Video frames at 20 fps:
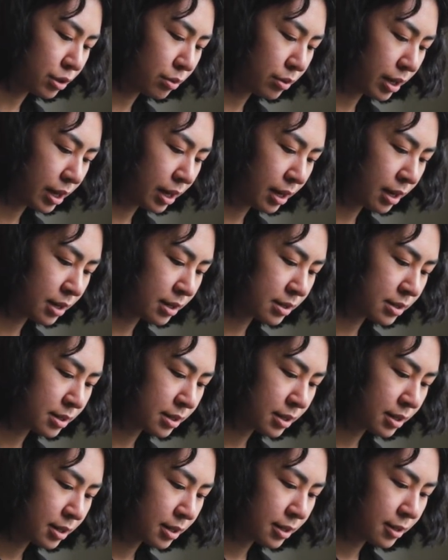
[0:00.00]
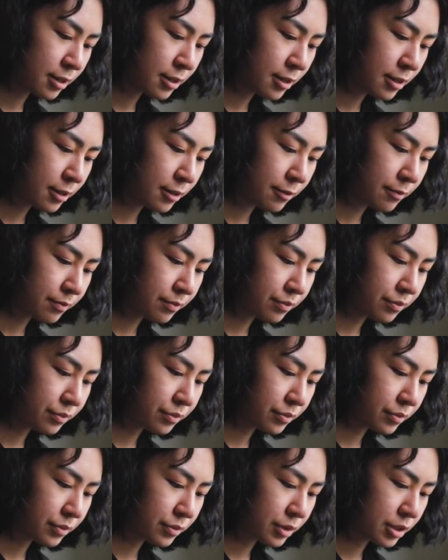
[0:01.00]
You can't
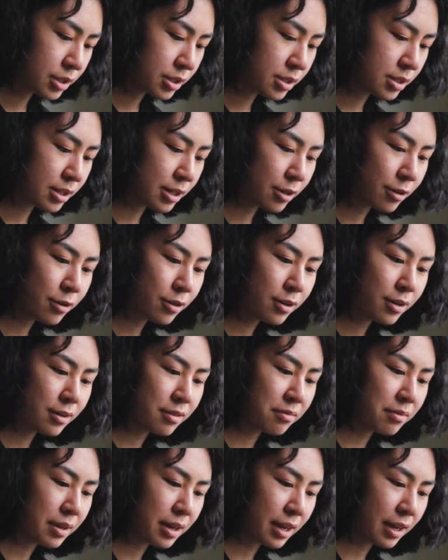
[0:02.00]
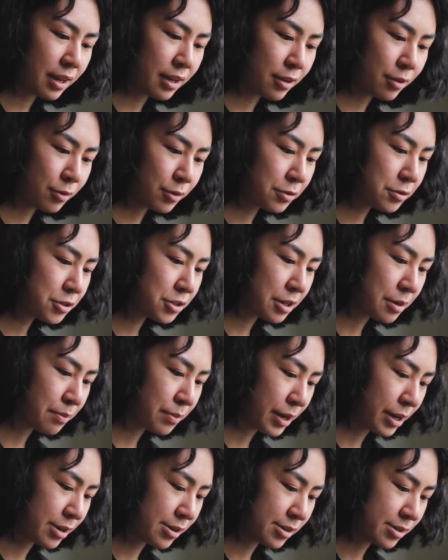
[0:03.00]
steer a cruise ship
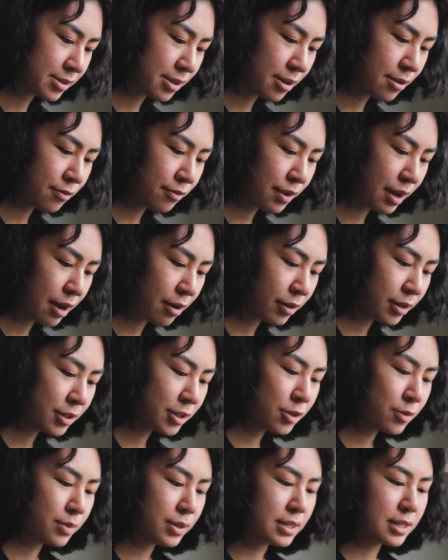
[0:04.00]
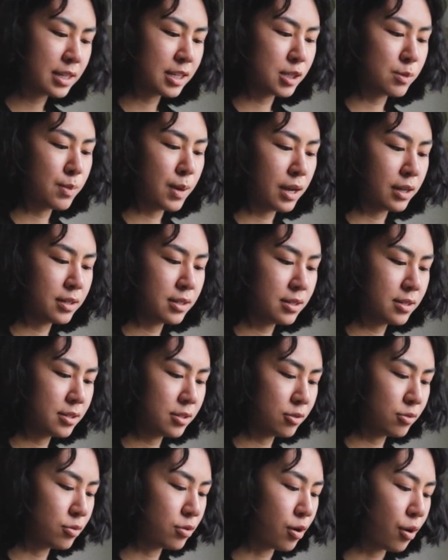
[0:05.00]
by yourself. How can you be expected
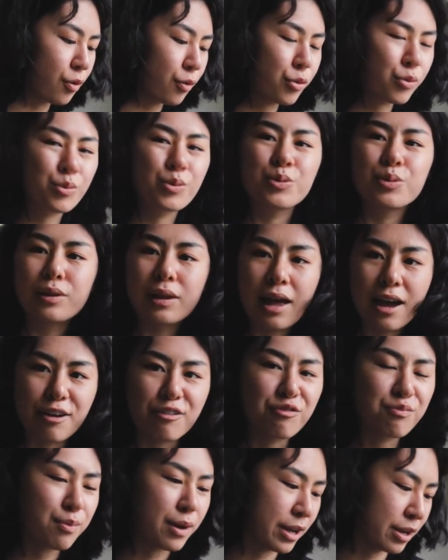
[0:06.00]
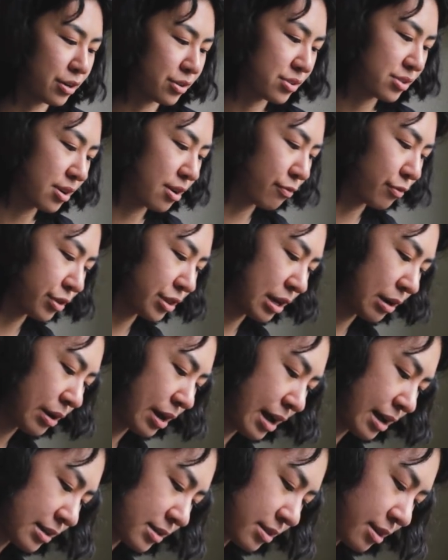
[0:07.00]
to go through life by yourself without
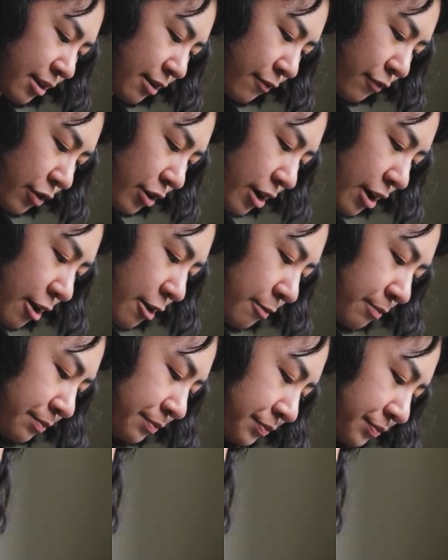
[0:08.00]
asking for help?